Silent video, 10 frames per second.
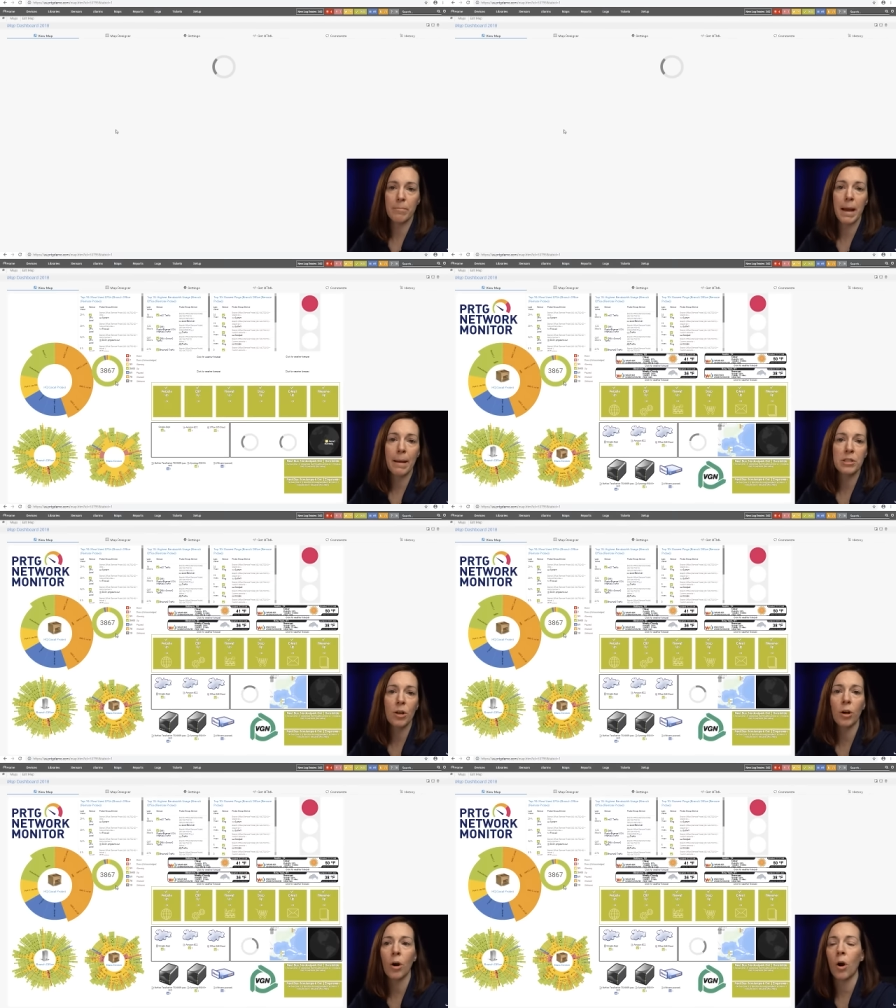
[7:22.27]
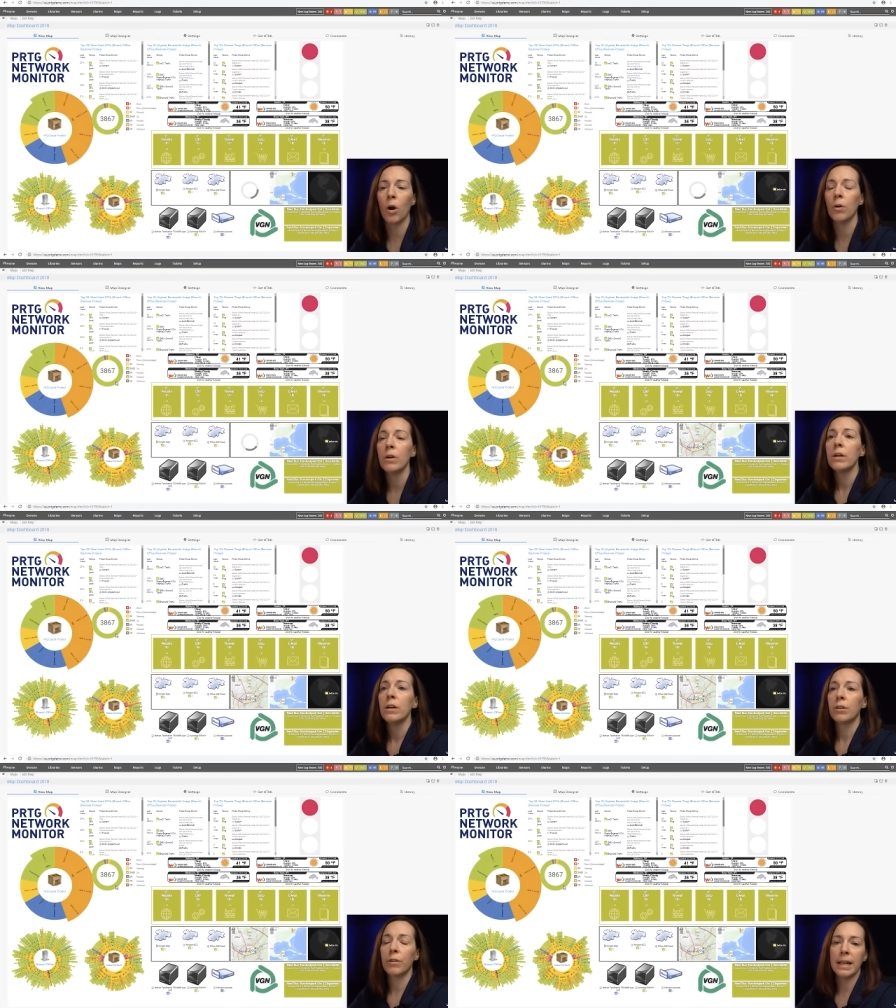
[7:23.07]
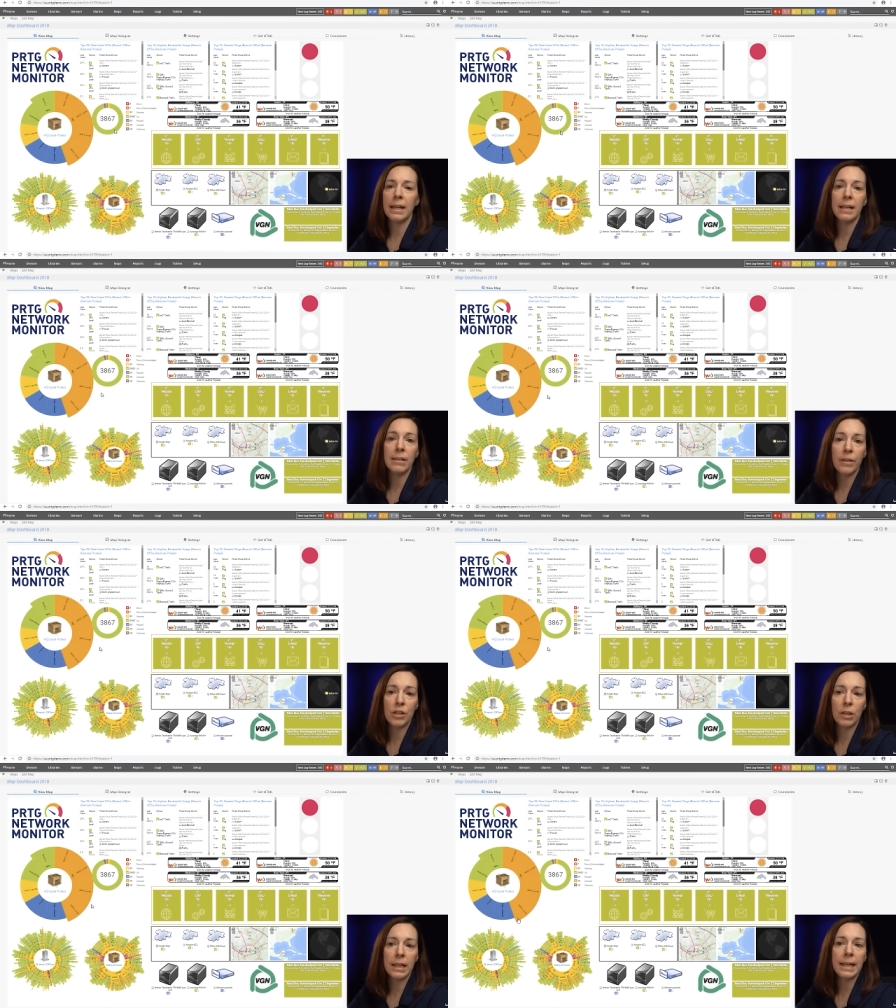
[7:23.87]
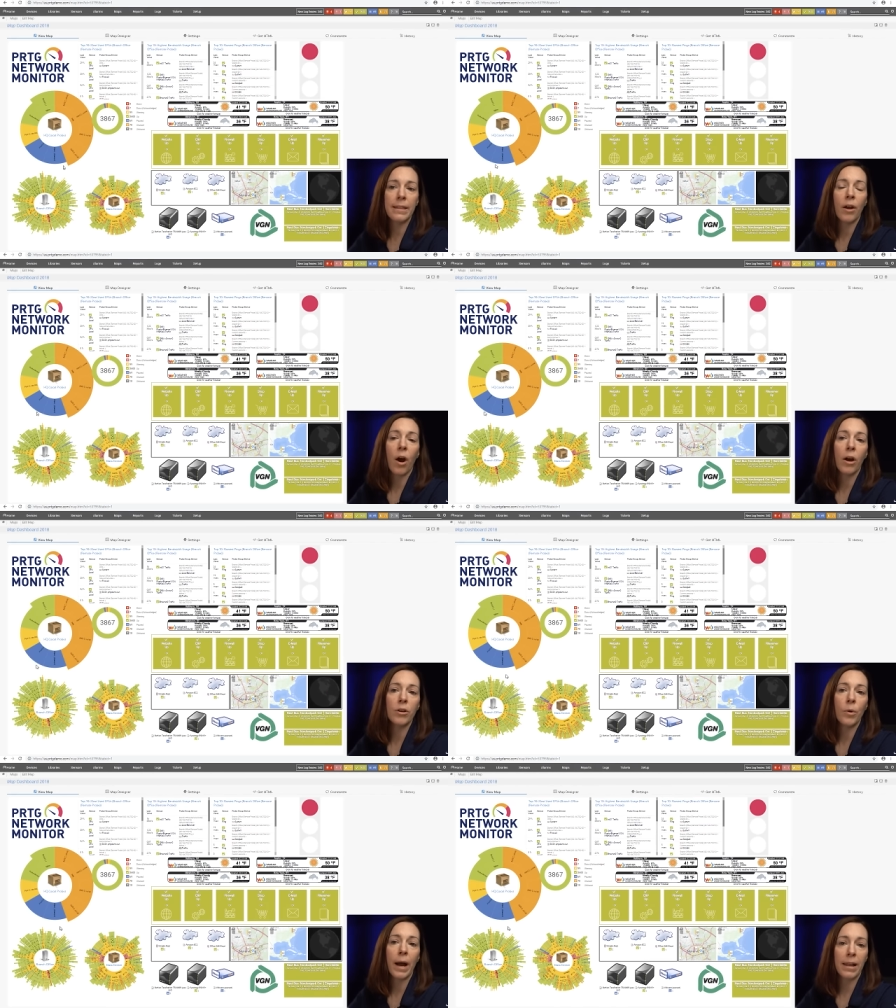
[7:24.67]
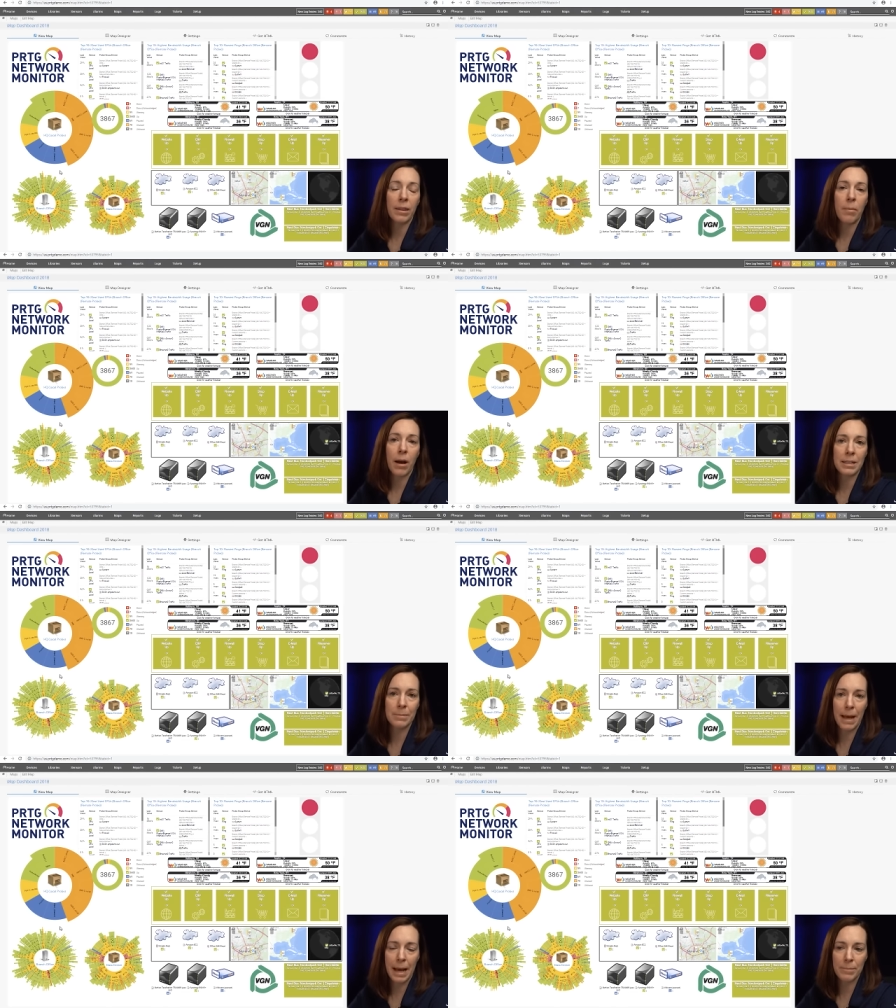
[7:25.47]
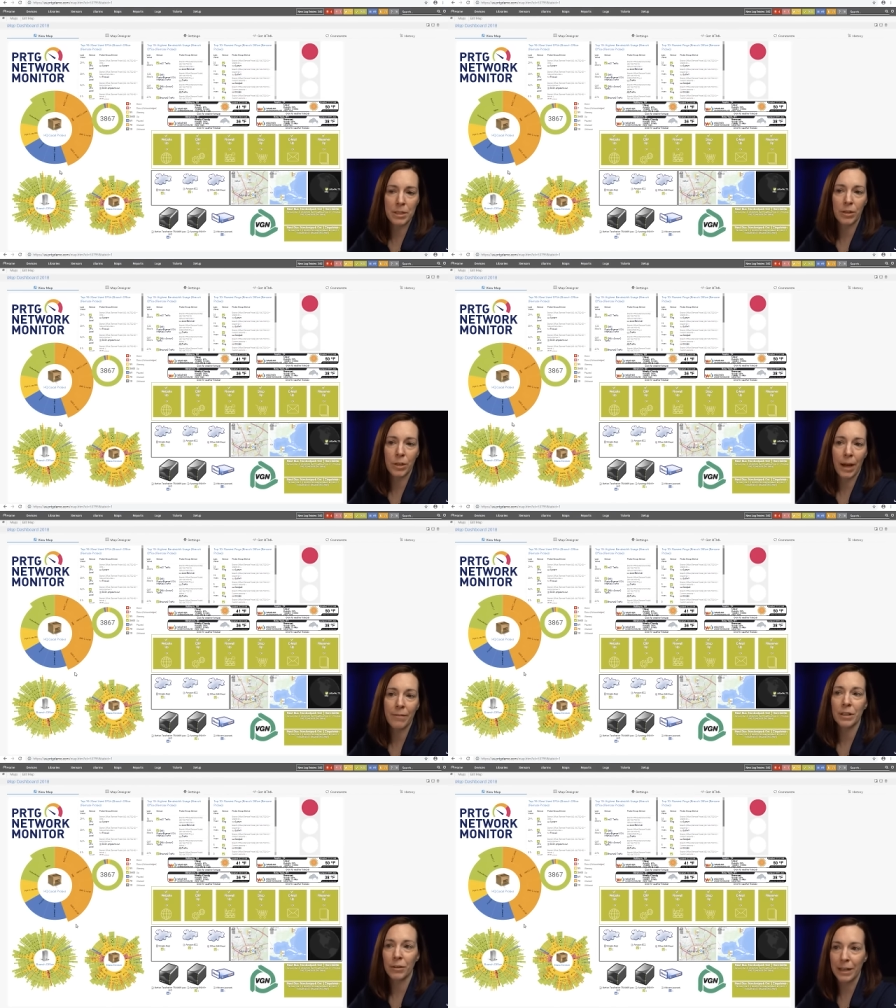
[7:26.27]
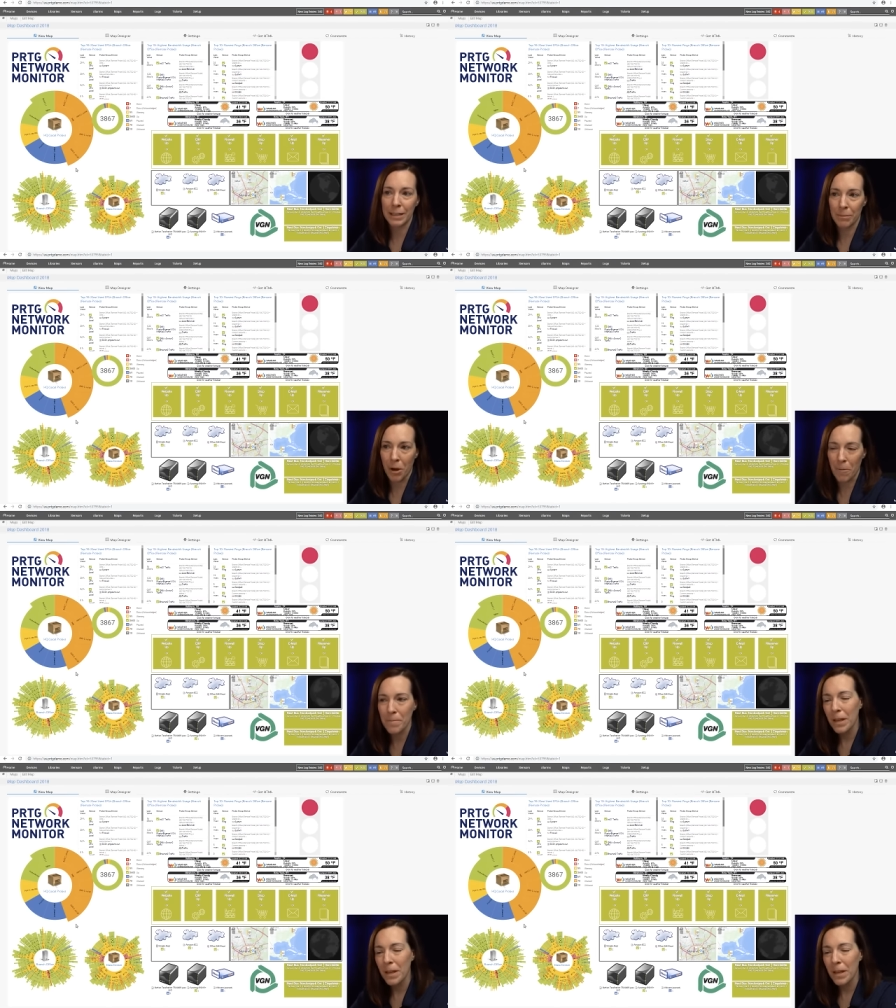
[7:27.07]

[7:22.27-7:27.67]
Maps are all create it individually. There are no out of the box maps, so you have to create them all.